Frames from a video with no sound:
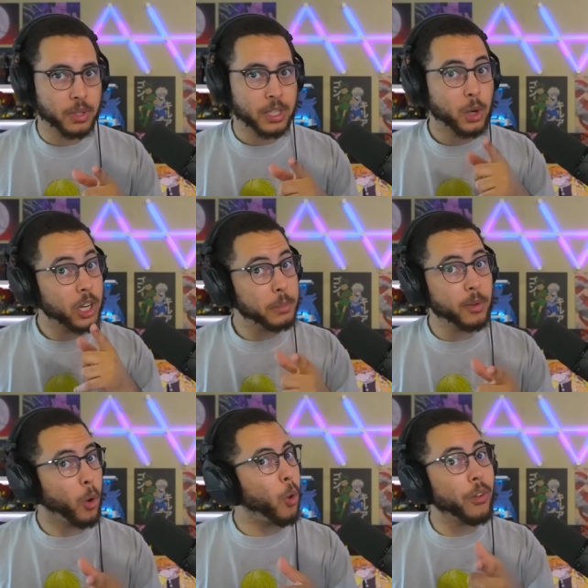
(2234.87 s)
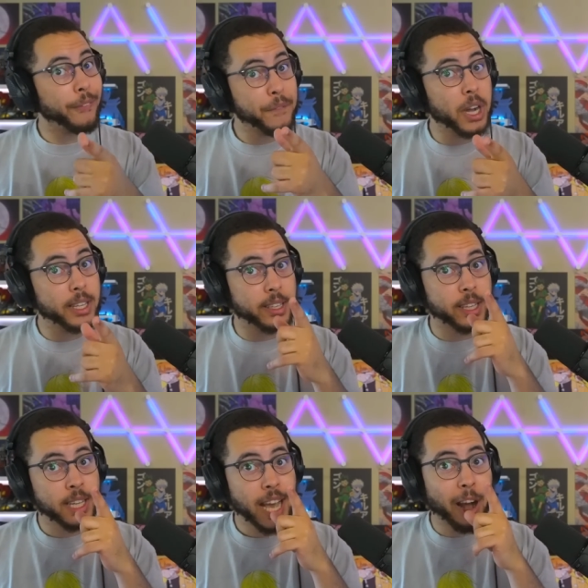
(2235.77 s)
Don't get me or the fucking
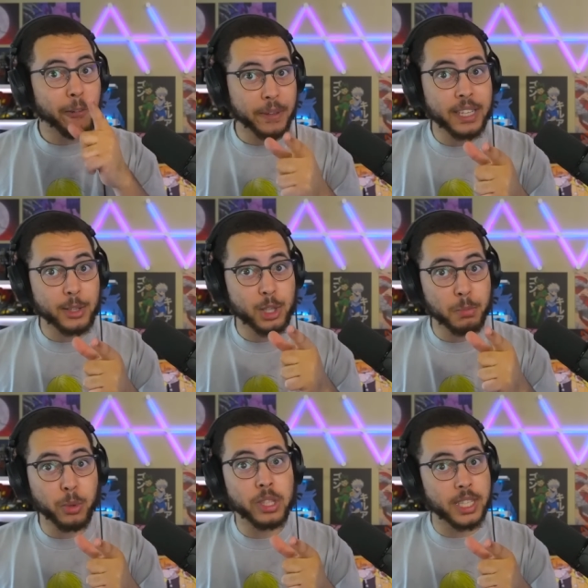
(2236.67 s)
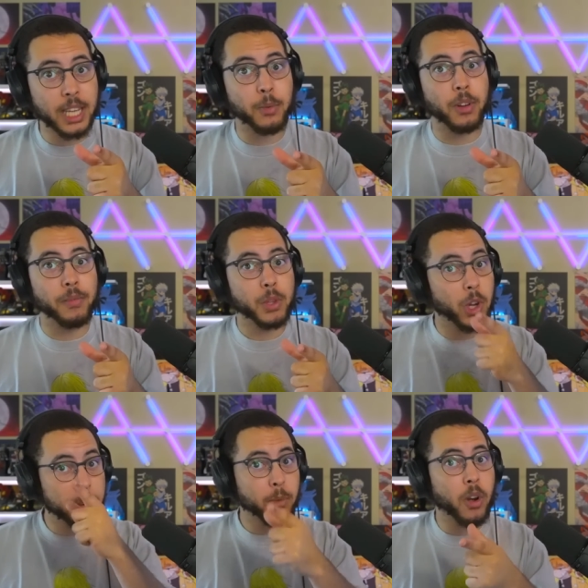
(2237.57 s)
Alvida's smooth skin one. Don't
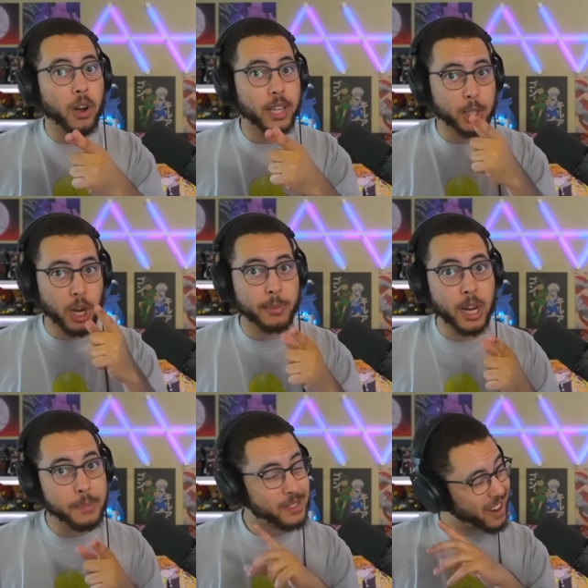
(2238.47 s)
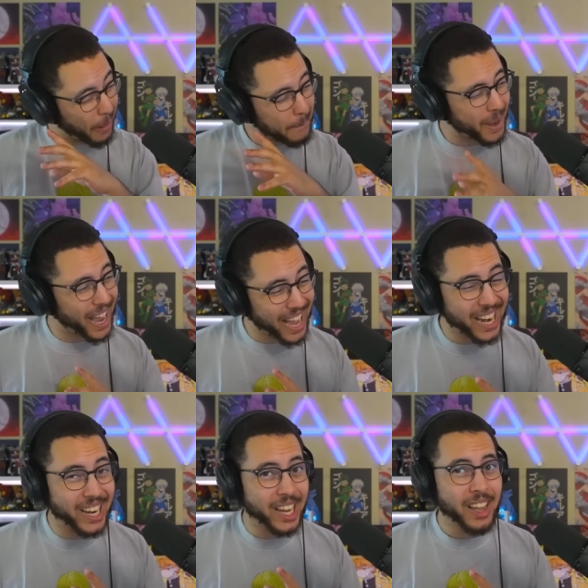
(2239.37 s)
get me wrong, like chop chop is not bad,
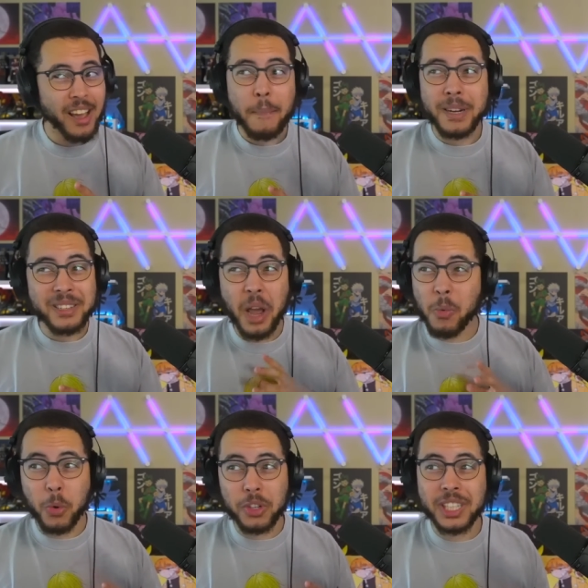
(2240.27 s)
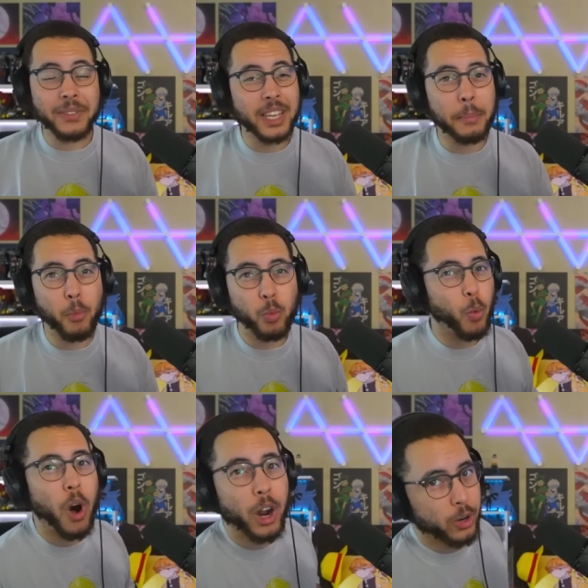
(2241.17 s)
but it's not worth giving up
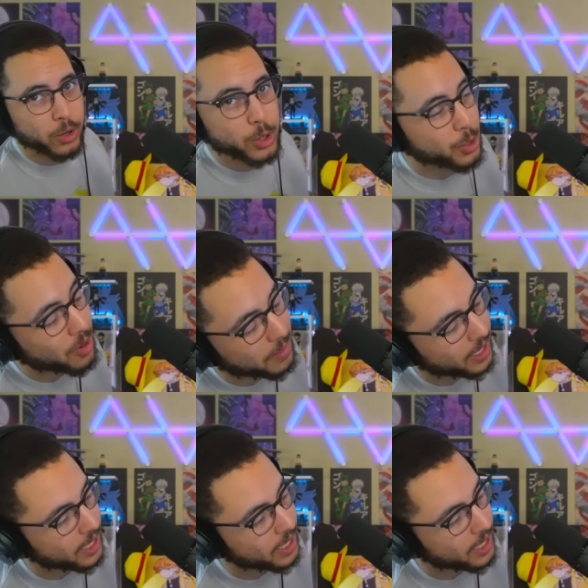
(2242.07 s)
water or swimming.